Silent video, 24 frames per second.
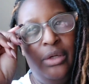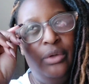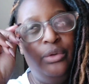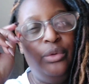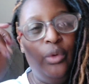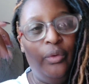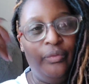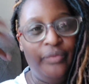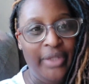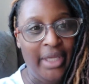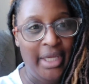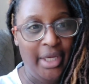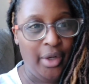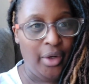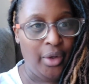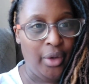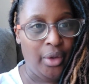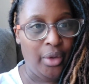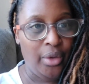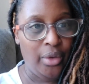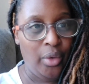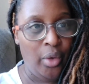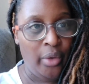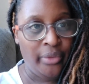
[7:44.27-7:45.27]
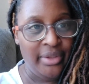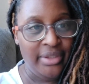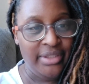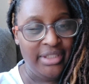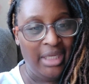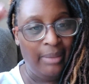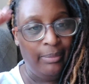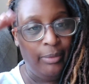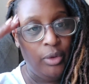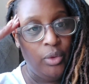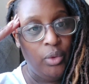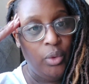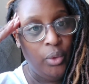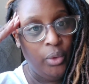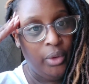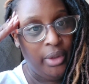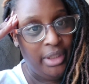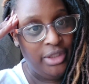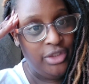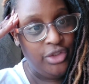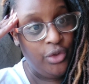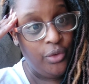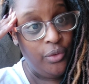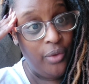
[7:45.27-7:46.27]
I don't know if they are on the same
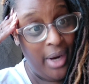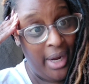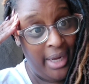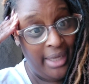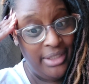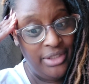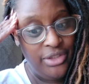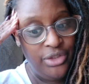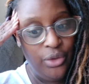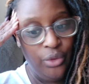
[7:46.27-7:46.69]
accord as Christ.